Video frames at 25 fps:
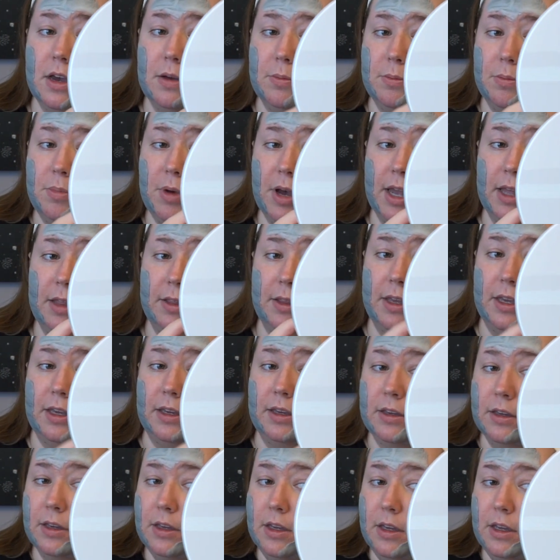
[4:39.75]
by
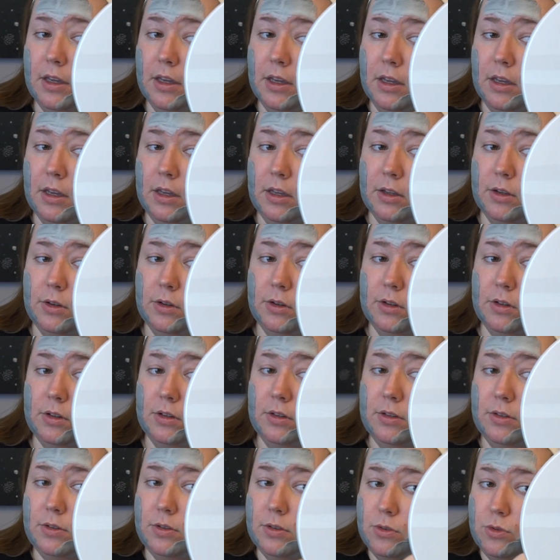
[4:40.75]
like
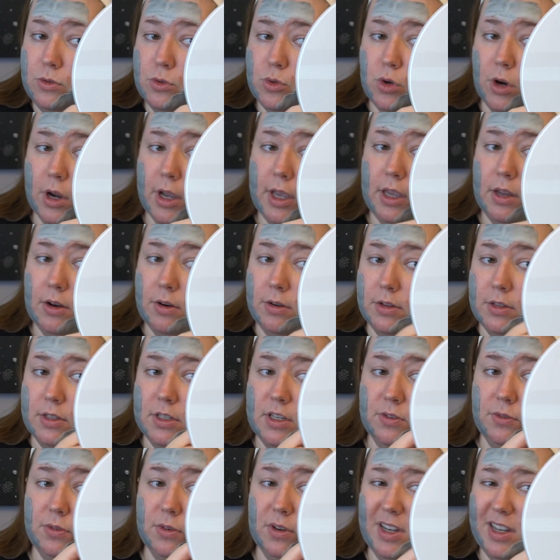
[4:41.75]
trying it on
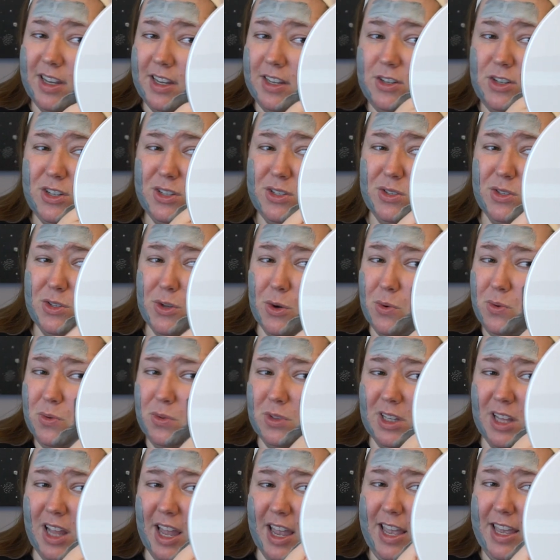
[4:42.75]
different, I just
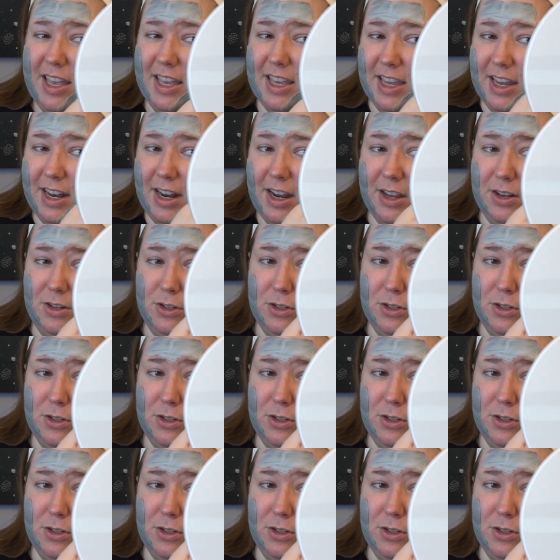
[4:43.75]
don't like it.